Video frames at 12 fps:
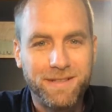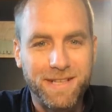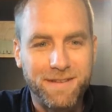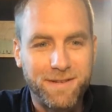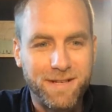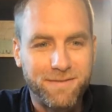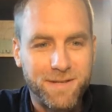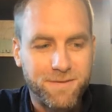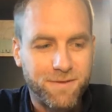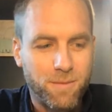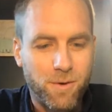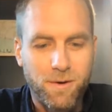And even if it's
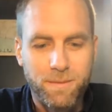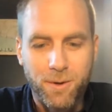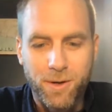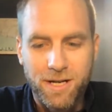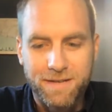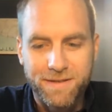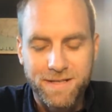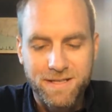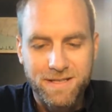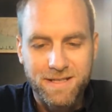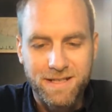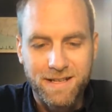from a remote
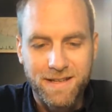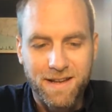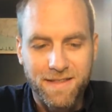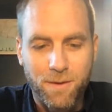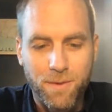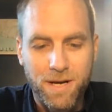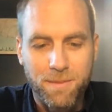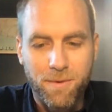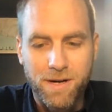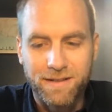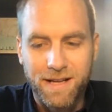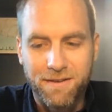office, that I think we can
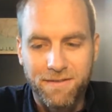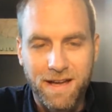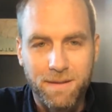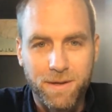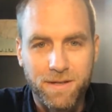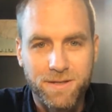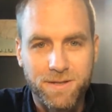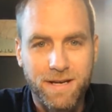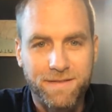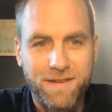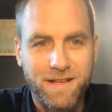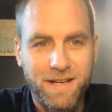bring a lot of that, but also
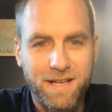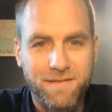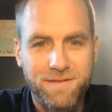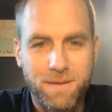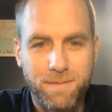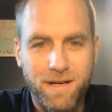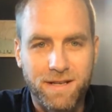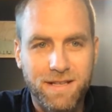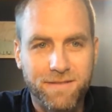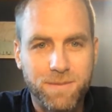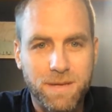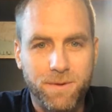have to kind of
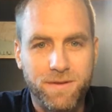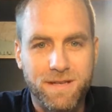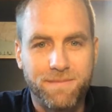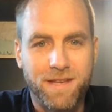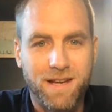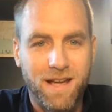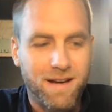give people something to